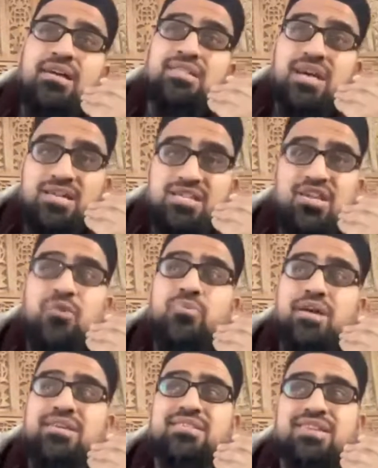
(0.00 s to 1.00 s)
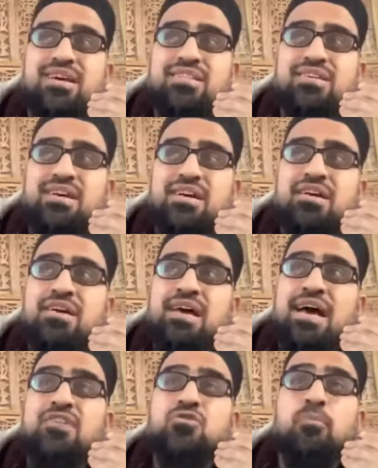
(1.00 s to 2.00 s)
takhshawna kasadaha,
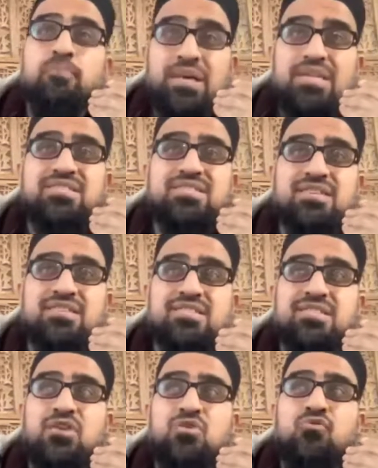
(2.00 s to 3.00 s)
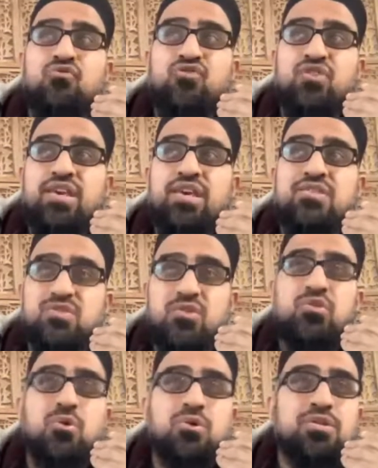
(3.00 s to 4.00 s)
and your business that you fear is going
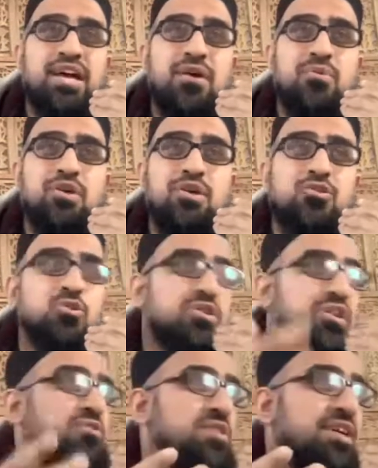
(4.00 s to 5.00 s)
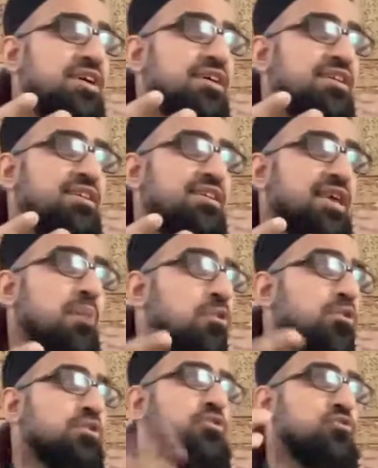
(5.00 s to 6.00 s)
to go down. Your career, yeah, I'm
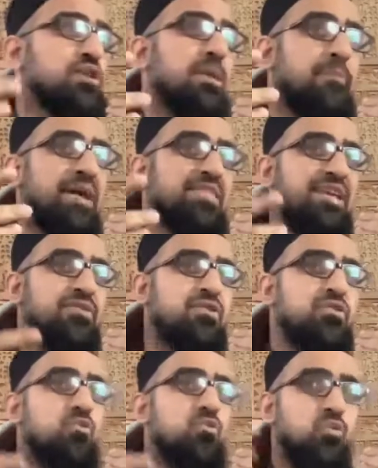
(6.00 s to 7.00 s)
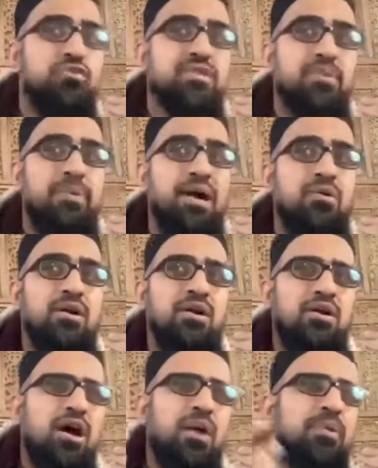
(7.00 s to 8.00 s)
on a career path now that you're worried about.
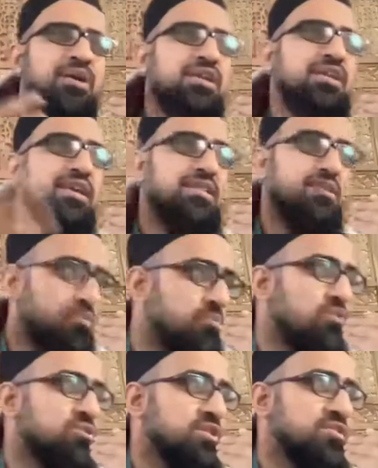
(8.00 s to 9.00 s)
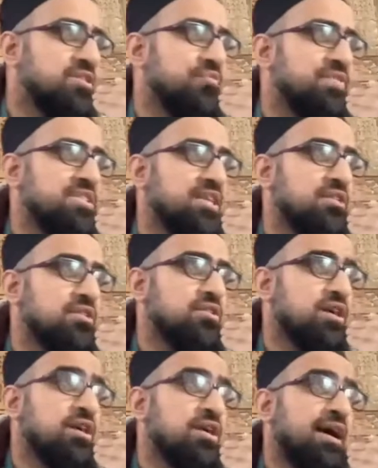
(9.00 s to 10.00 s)
Am I going to get the promotion, this and the
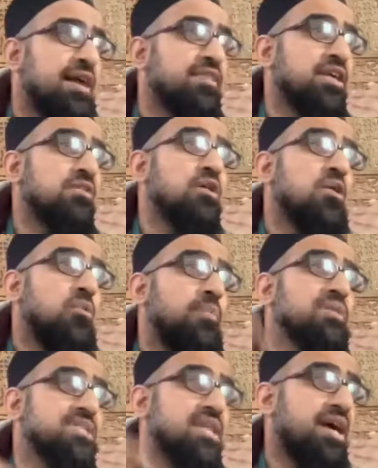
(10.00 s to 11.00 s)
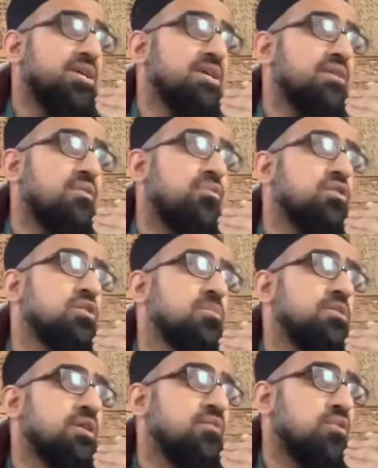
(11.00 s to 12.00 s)
other? And then wa masakin
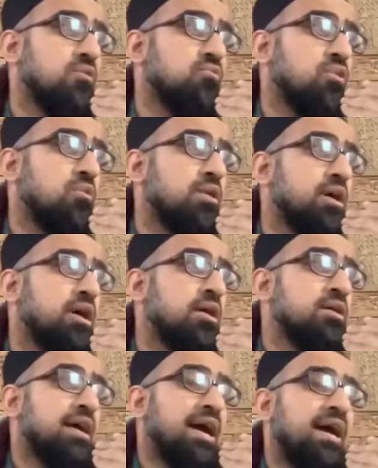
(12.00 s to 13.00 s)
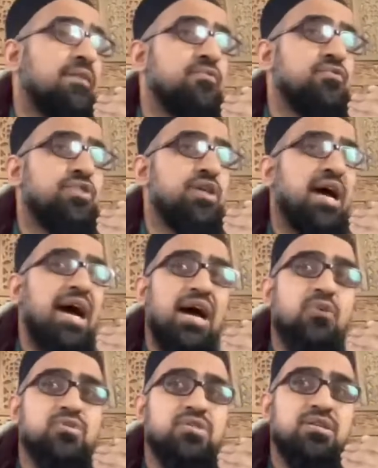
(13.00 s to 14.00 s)
tayyibatan tardawnaha, and the
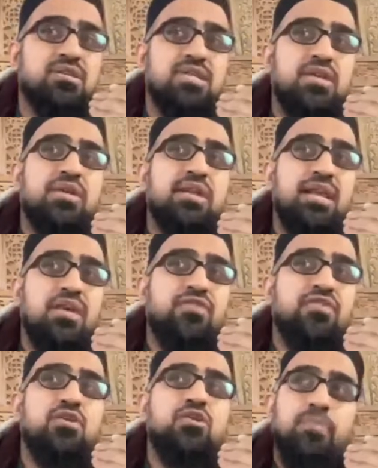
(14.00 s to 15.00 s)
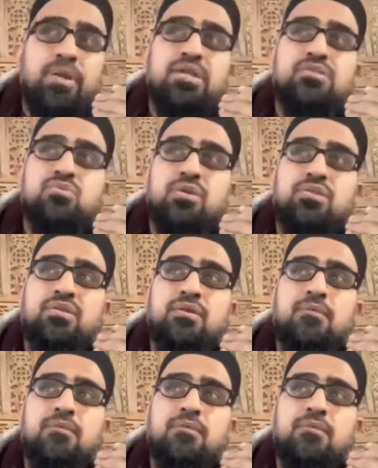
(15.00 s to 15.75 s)
houses that you live in that you're pleased with.